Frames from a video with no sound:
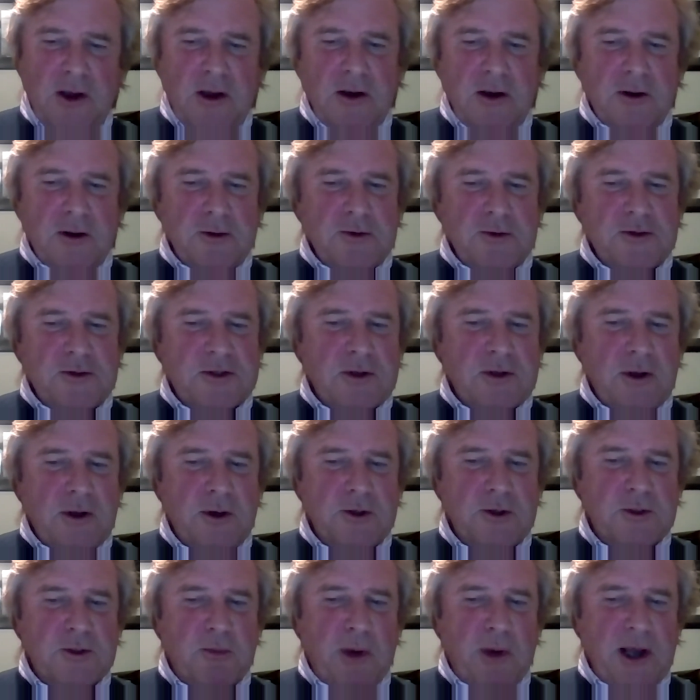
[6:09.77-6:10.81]

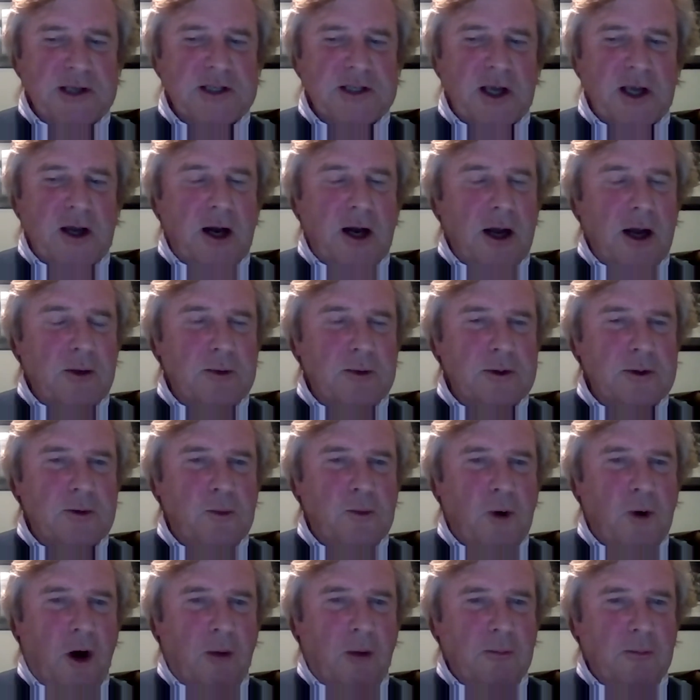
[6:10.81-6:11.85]
whose blessing I would
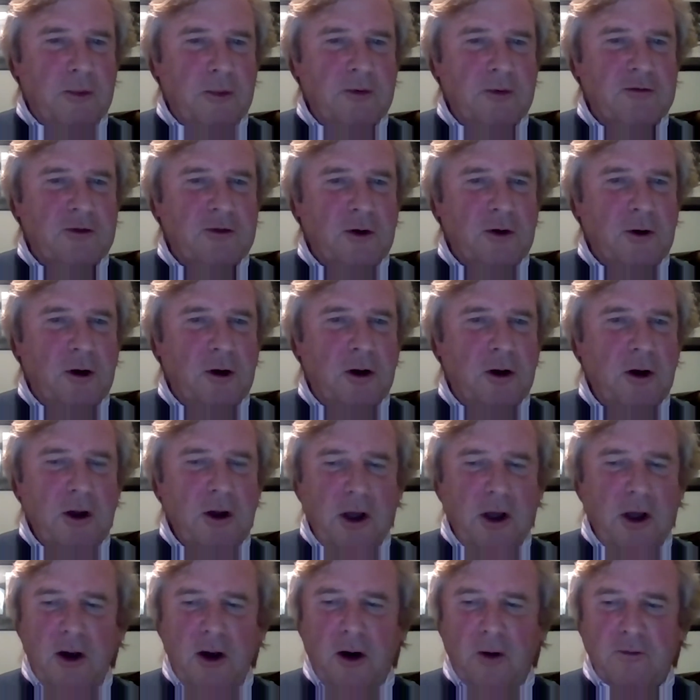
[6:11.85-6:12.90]
want before
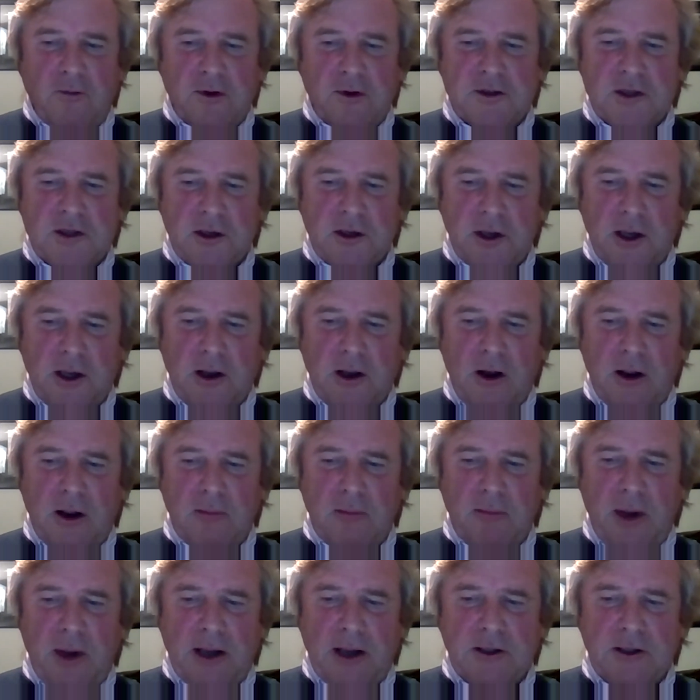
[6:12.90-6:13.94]
obviously going
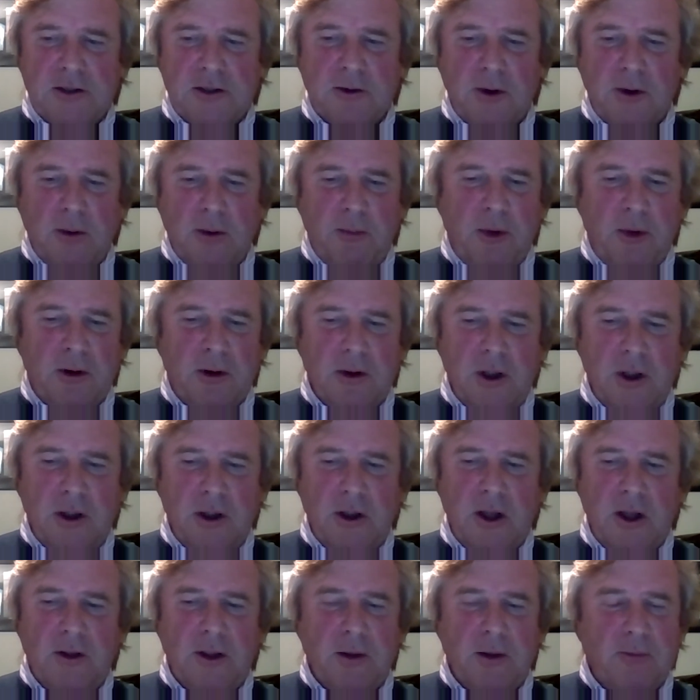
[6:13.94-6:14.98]
back to
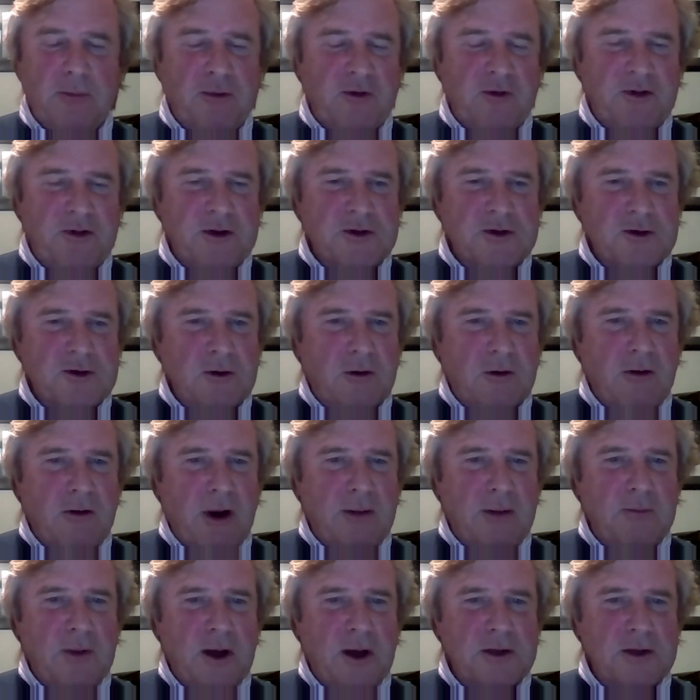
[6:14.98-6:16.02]
the provincial
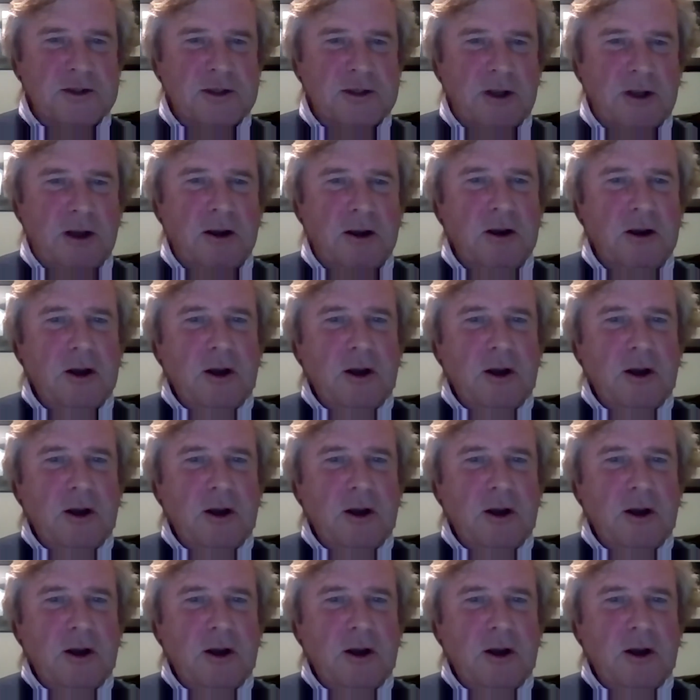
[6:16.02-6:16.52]
Grand Master